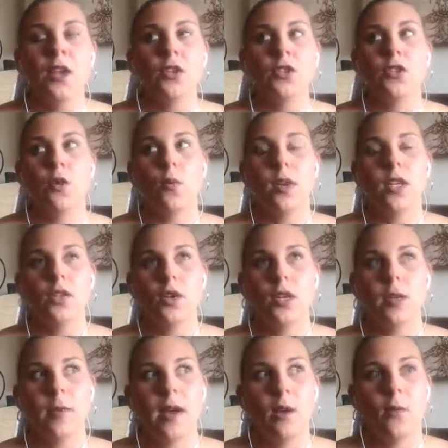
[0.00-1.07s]
So what he talked
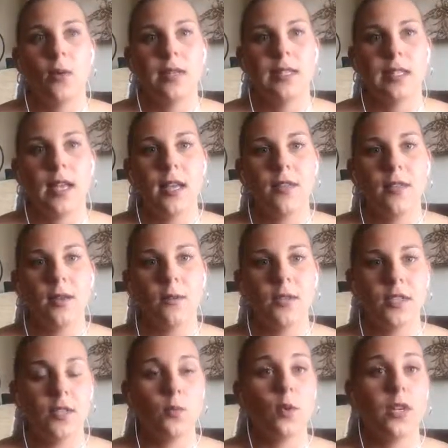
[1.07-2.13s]
about was that there was
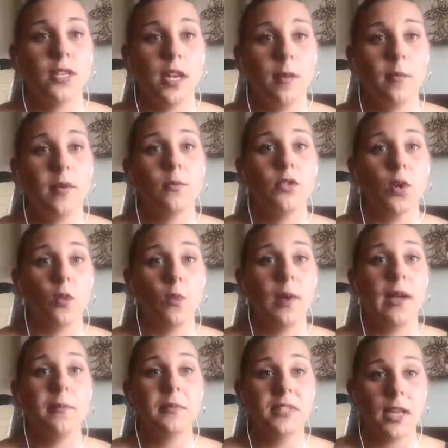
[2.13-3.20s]
this one time he was home
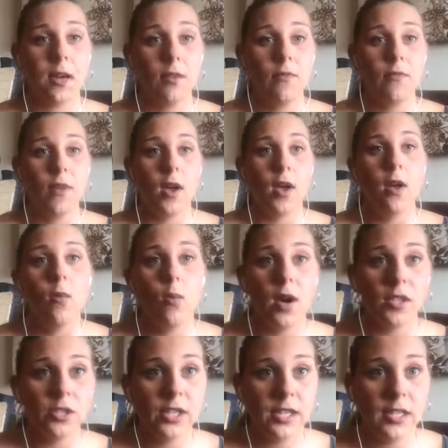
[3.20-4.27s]
by himself,
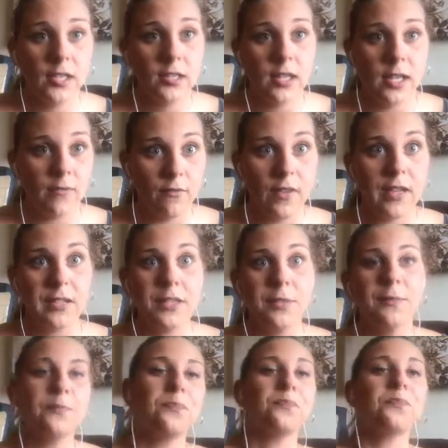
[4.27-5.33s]
watching his infant,
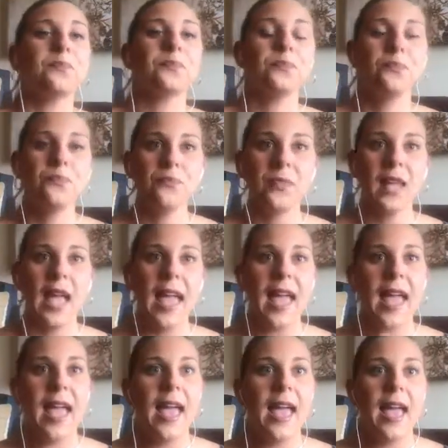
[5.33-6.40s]

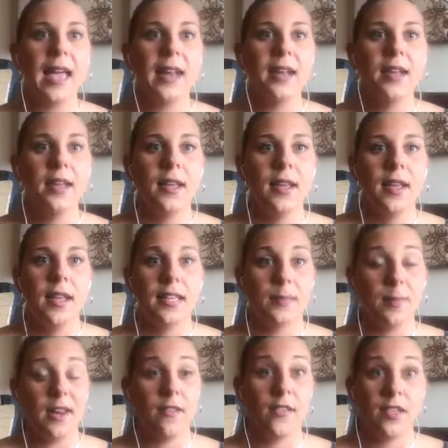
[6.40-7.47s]
and as
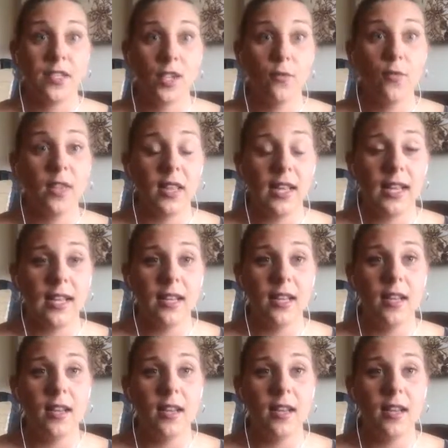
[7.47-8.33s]
many of us can relate,